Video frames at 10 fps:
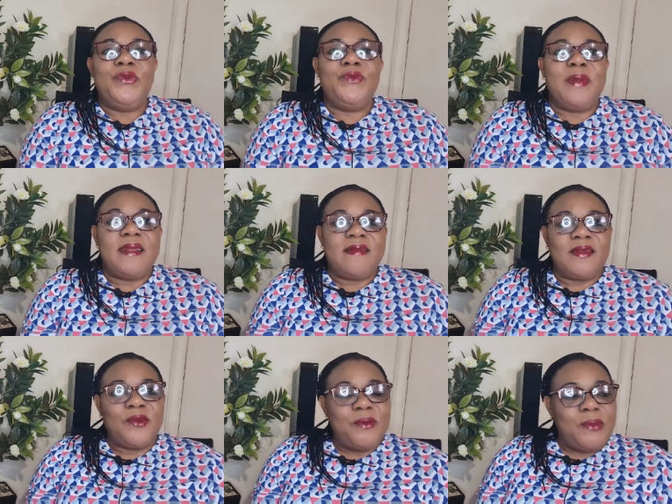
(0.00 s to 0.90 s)
You, my
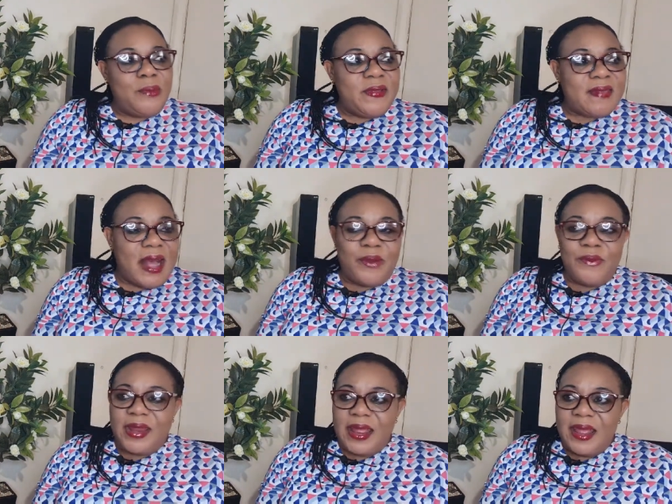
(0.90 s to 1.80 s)
single mommies
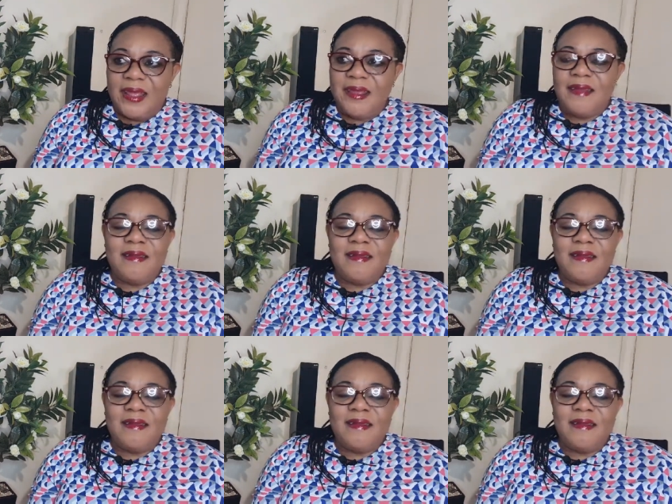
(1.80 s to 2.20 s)
out there,